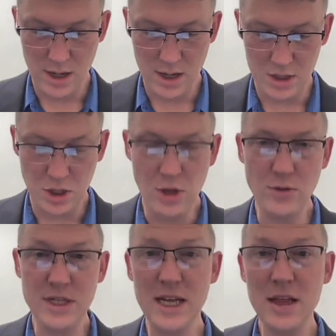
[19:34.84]

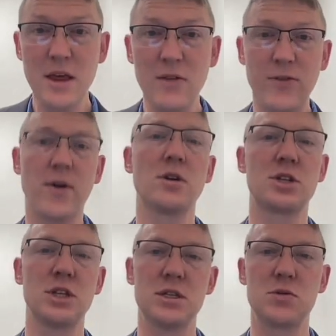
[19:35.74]
using these
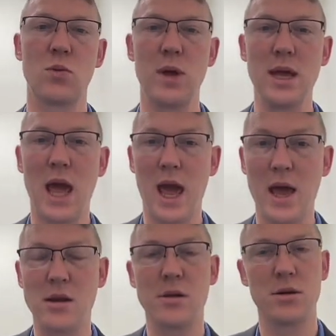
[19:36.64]
functions, we
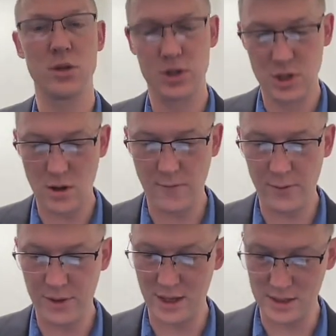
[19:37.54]
can solve for
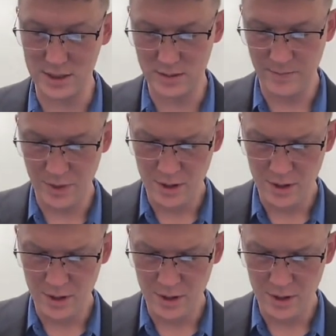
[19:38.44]
things.